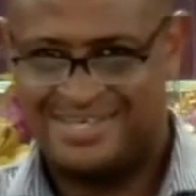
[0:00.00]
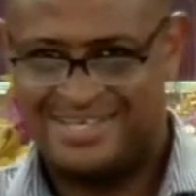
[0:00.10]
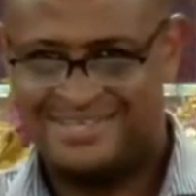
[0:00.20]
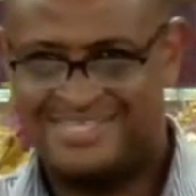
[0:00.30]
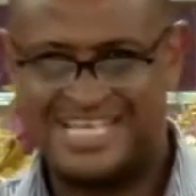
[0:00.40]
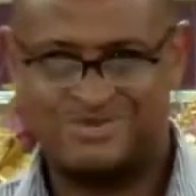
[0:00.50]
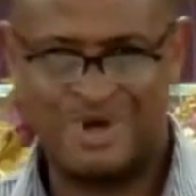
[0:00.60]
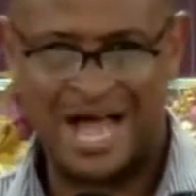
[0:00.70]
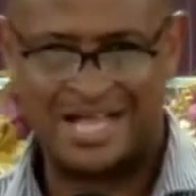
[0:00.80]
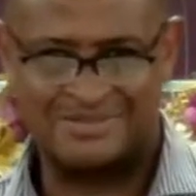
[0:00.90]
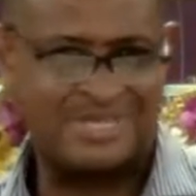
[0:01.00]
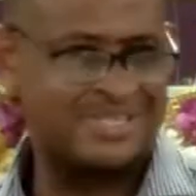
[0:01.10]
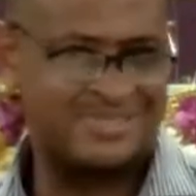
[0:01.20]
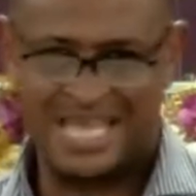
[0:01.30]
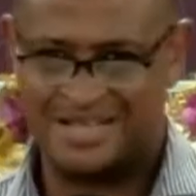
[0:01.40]
And that's why we
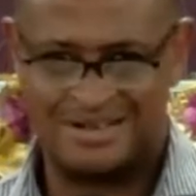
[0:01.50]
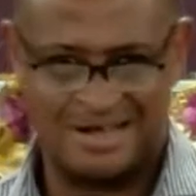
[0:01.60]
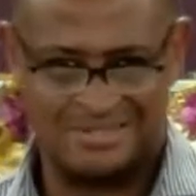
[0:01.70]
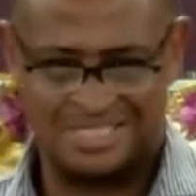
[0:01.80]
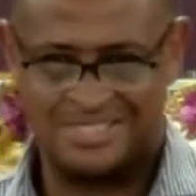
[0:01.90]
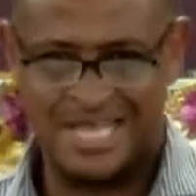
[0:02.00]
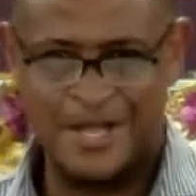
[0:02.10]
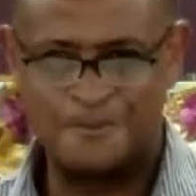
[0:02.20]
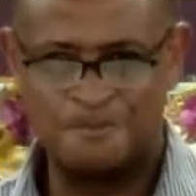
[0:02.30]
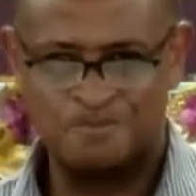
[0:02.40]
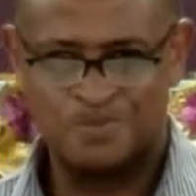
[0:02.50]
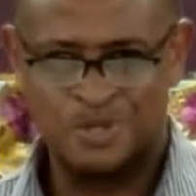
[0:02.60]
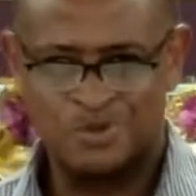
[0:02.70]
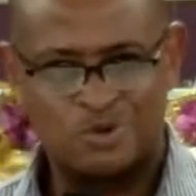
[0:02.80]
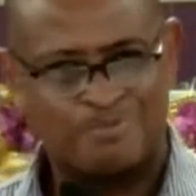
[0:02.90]
thank God today,
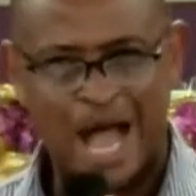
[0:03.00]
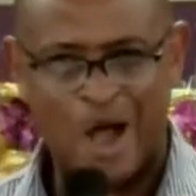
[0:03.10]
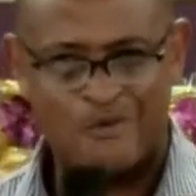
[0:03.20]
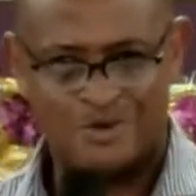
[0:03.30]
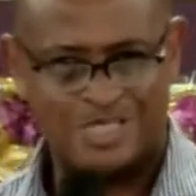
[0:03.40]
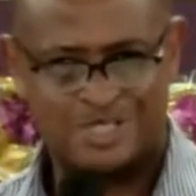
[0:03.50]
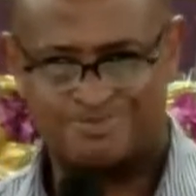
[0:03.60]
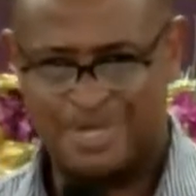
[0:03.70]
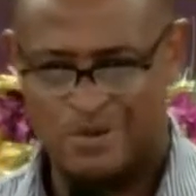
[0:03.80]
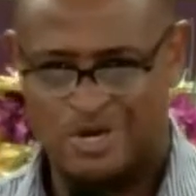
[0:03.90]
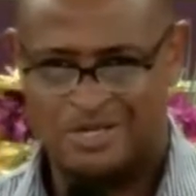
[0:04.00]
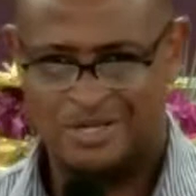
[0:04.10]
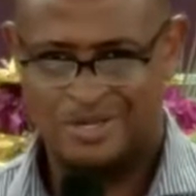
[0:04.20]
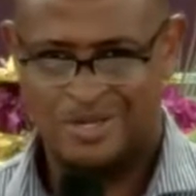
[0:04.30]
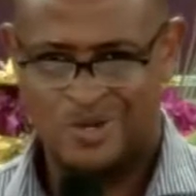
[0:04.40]
through the power of his spirit,
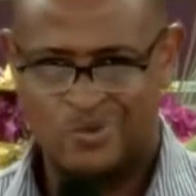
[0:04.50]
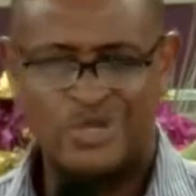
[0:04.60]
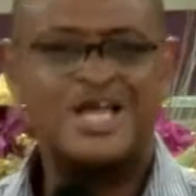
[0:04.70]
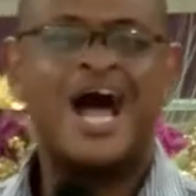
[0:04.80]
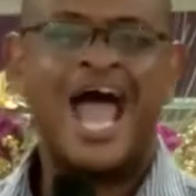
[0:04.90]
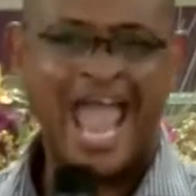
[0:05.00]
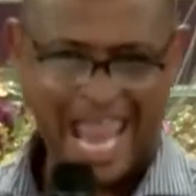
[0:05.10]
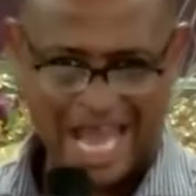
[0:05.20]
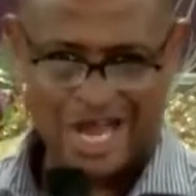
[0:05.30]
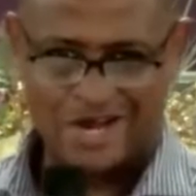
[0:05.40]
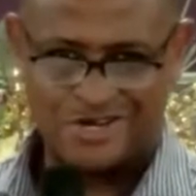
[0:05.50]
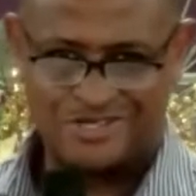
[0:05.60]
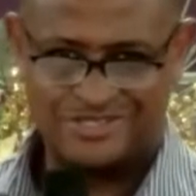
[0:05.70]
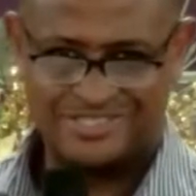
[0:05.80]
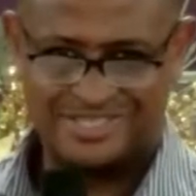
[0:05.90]
we are
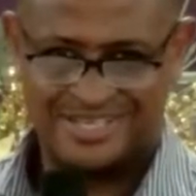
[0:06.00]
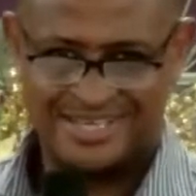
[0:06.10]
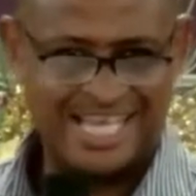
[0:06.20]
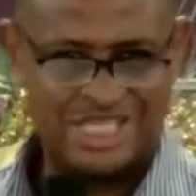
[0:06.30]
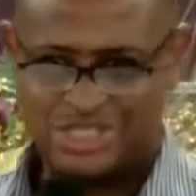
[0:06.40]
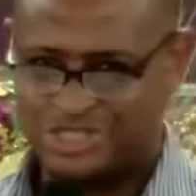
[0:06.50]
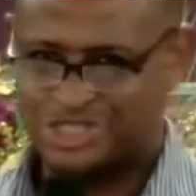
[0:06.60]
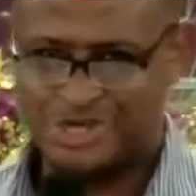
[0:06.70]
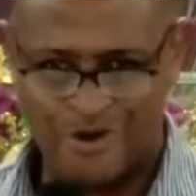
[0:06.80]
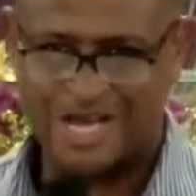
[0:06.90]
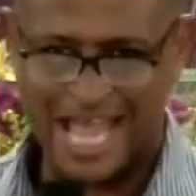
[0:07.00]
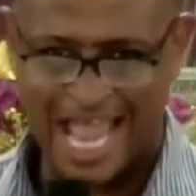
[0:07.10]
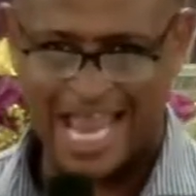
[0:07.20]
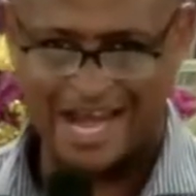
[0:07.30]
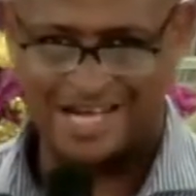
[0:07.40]
heirs and joint
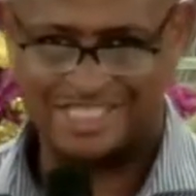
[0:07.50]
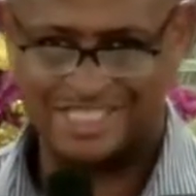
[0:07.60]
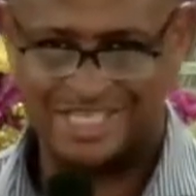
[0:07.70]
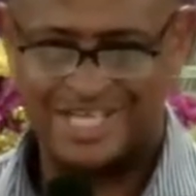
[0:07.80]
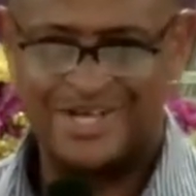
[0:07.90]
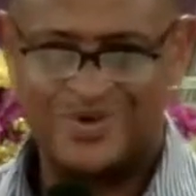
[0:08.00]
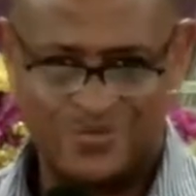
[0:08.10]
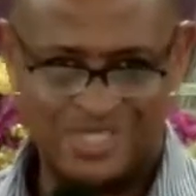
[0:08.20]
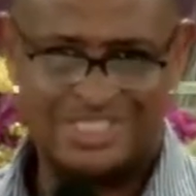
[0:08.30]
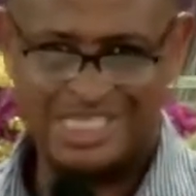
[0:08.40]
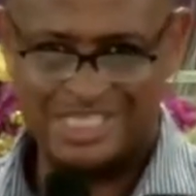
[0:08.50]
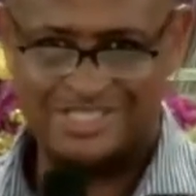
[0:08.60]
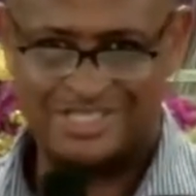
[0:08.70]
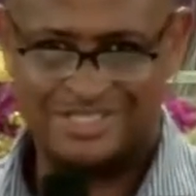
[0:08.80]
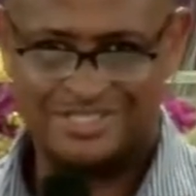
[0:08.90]
heirs with
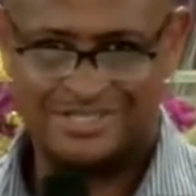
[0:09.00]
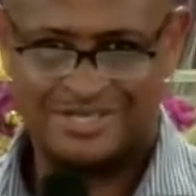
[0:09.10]
Jesus.